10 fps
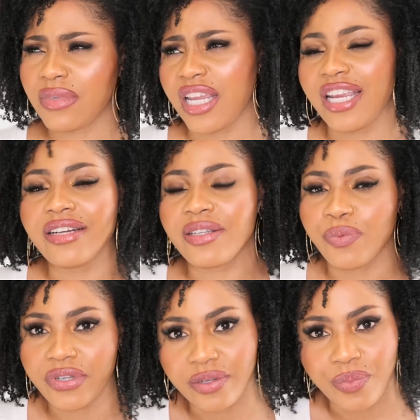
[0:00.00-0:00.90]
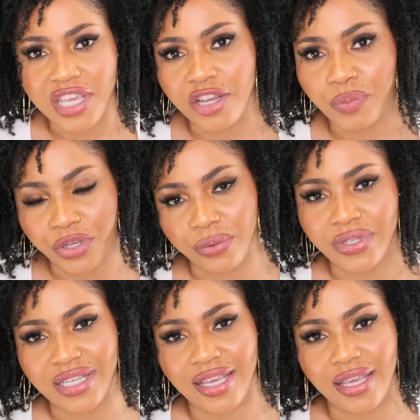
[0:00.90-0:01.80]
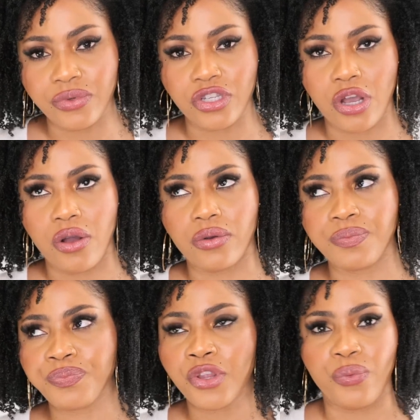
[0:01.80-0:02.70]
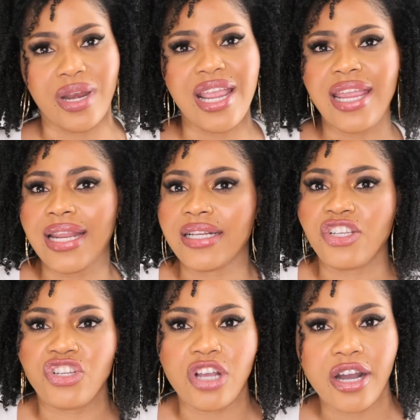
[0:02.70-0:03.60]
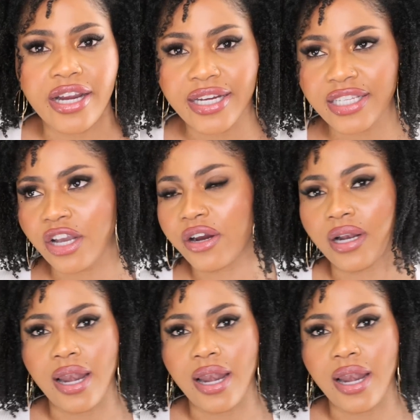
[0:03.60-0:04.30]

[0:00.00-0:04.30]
Your hair is supposed to be your beauty. So whether it is short or